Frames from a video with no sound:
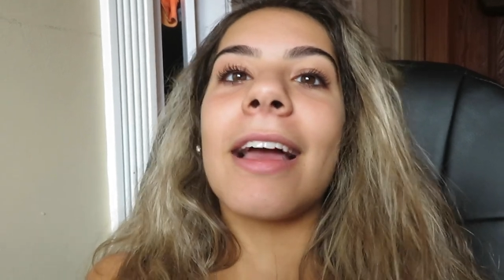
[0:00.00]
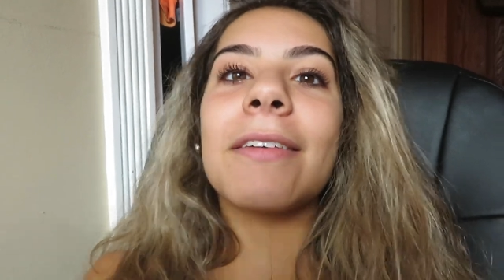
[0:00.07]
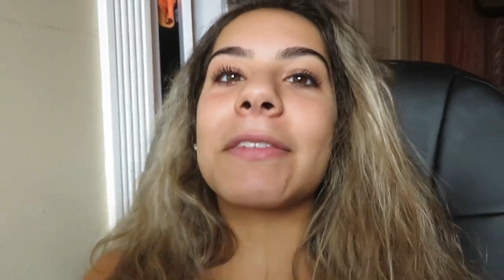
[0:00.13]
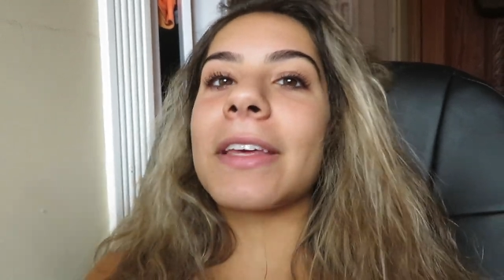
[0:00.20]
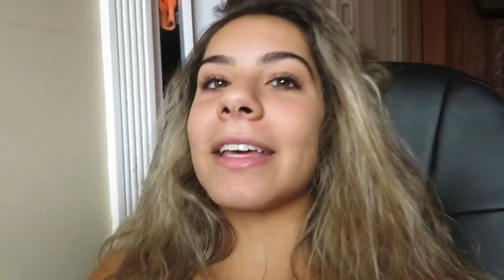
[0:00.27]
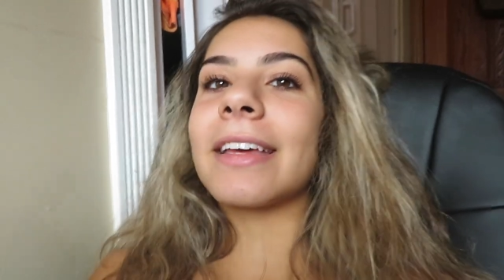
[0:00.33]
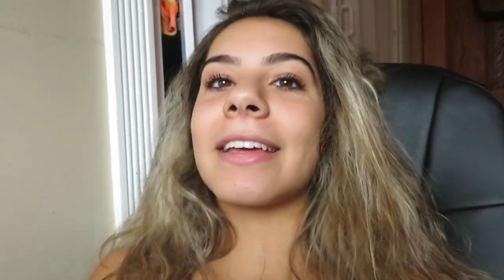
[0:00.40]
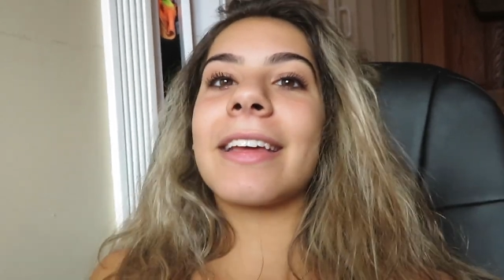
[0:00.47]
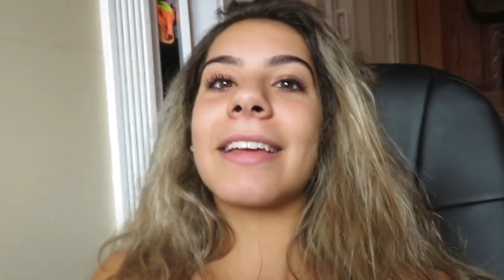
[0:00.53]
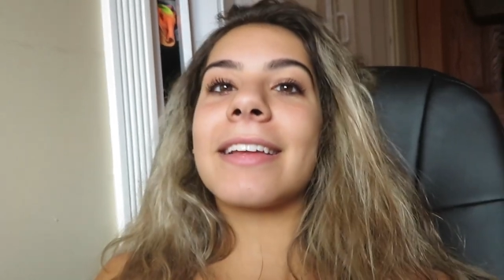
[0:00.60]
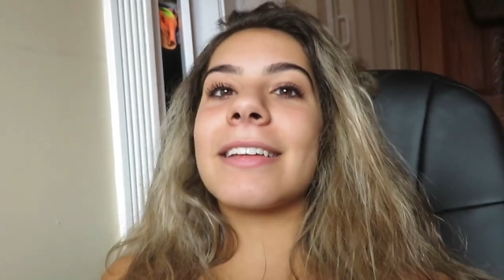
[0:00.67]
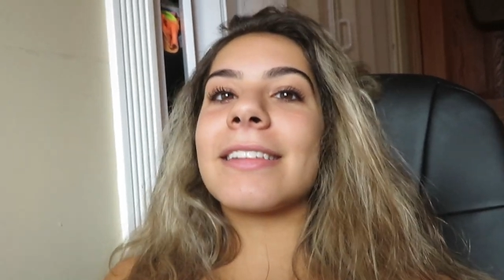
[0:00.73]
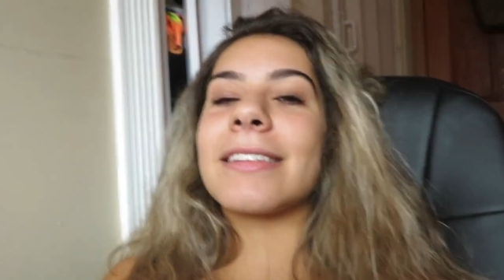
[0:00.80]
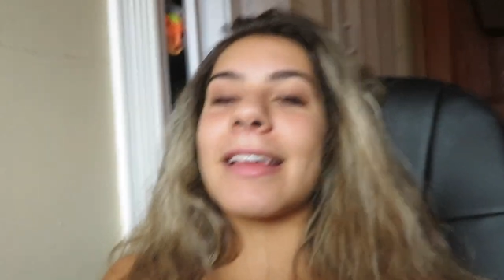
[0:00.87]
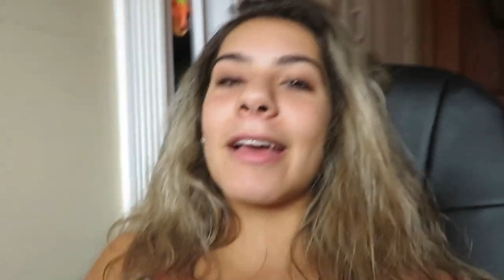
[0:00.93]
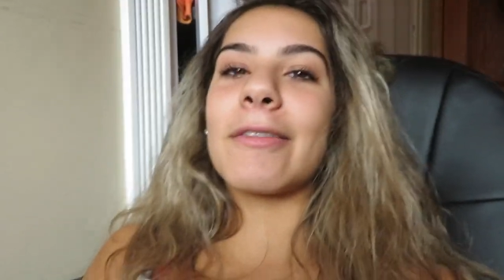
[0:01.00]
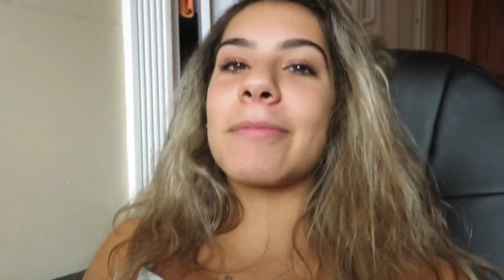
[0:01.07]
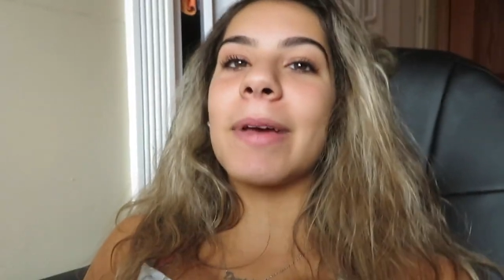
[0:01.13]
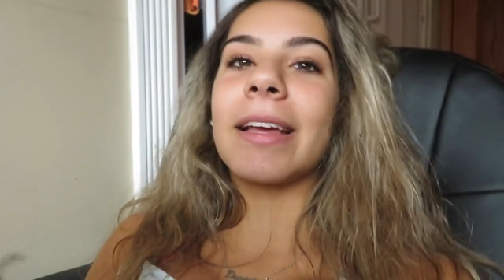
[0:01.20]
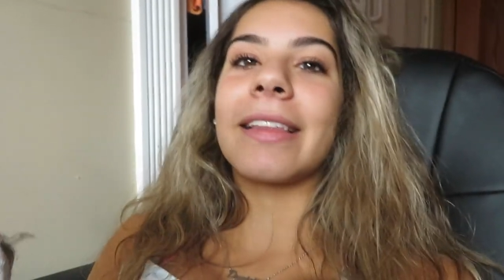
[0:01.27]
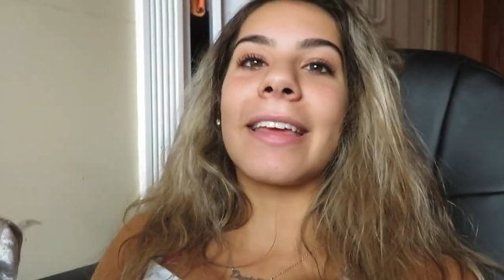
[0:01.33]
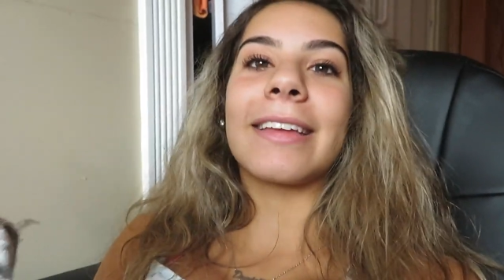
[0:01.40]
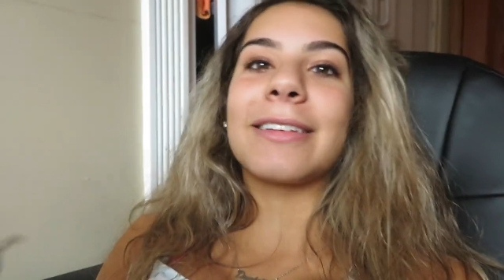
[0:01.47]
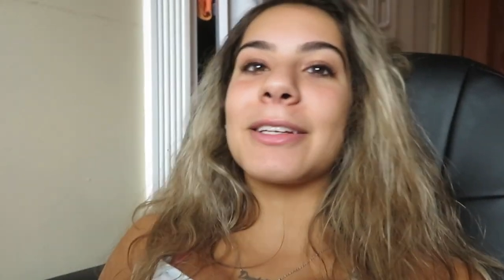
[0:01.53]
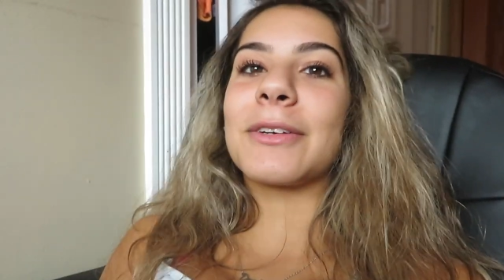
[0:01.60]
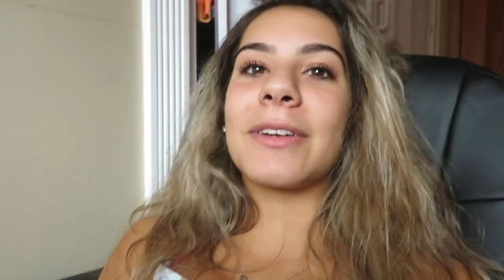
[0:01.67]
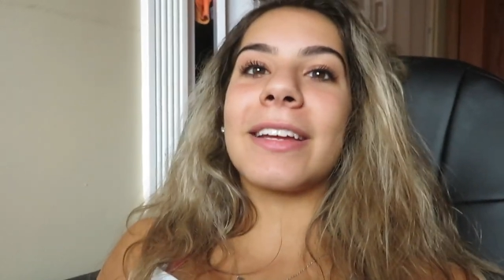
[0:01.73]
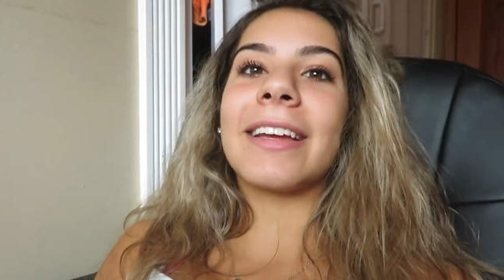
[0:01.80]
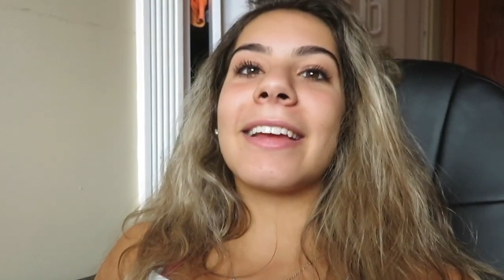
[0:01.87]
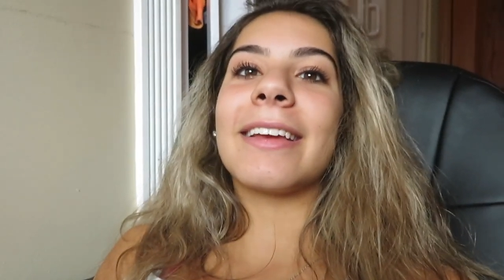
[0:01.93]
have kids, have my like
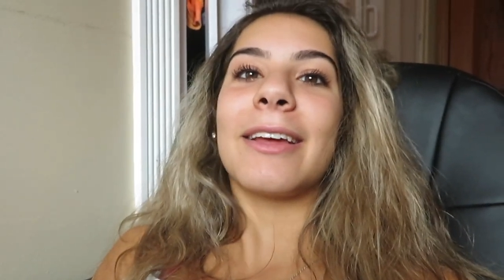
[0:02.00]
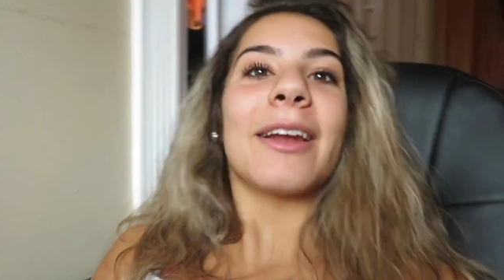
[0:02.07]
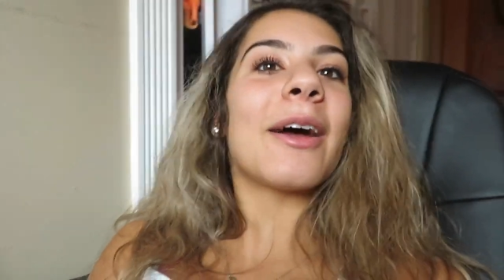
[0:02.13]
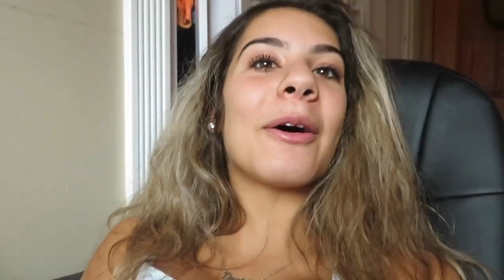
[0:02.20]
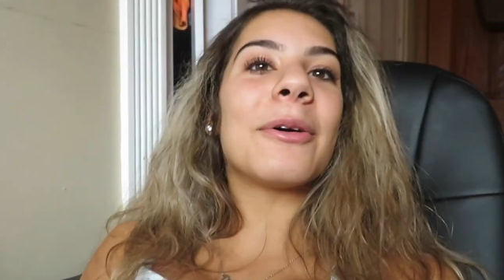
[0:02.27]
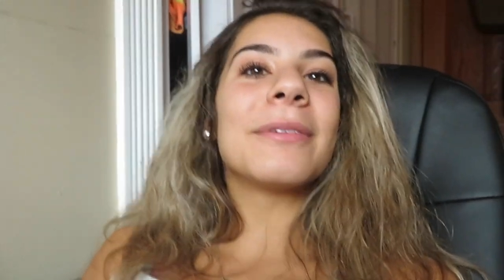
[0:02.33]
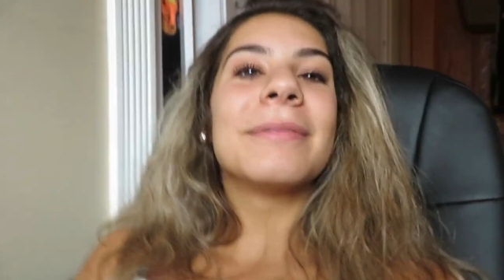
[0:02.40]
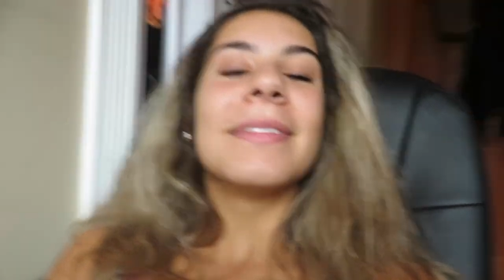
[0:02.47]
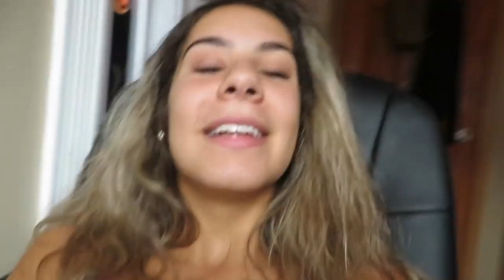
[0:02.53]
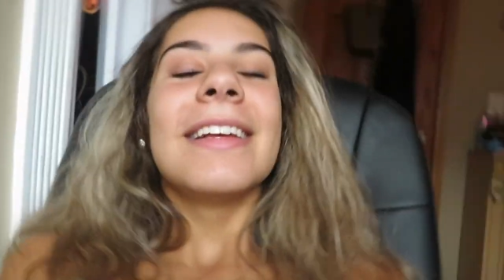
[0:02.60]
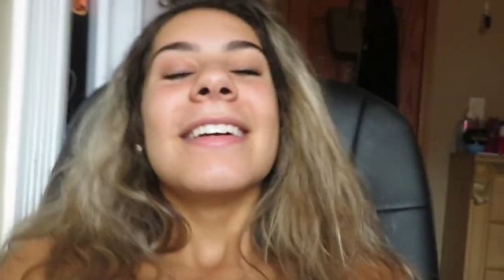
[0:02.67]
degree, you know?